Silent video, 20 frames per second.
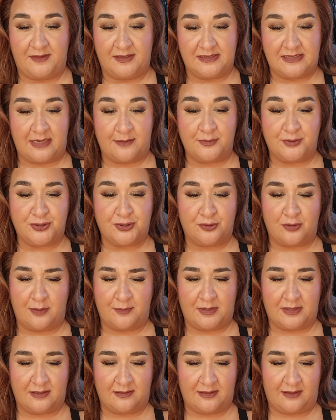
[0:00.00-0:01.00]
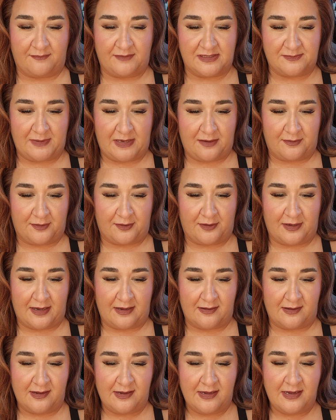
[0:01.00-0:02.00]
this. I'm sure I'm going to love this powder.
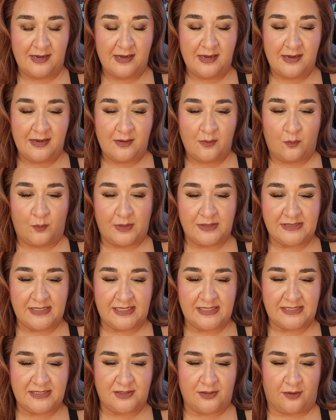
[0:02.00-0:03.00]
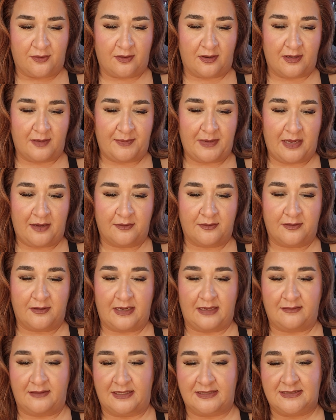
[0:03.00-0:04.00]
And once I start on a powder,
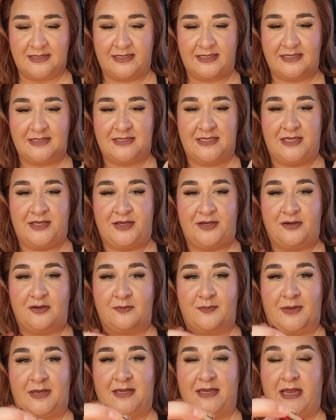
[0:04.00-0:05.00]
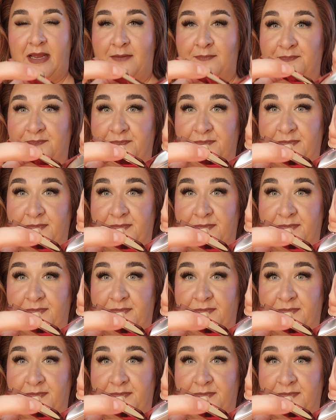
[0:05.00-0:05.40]
I like to continue, but yeah.